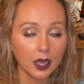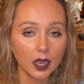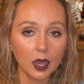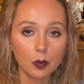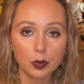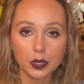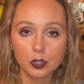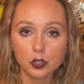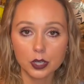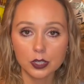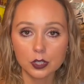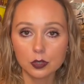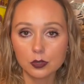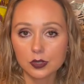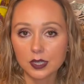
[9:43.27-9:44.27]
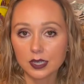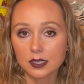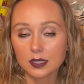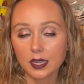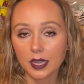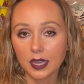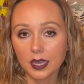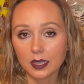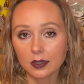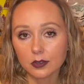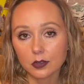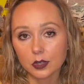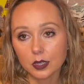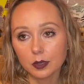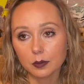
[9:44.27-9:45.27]
And when I try to use it as a hand
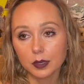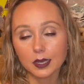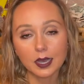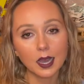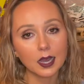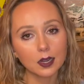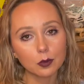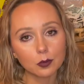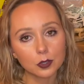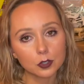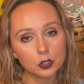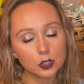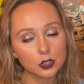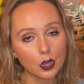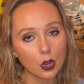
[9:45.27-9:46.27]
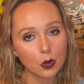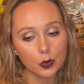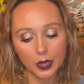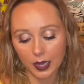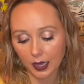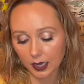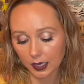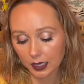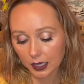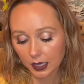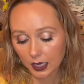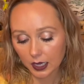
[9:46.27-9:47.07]
cream, it kind of works just okay.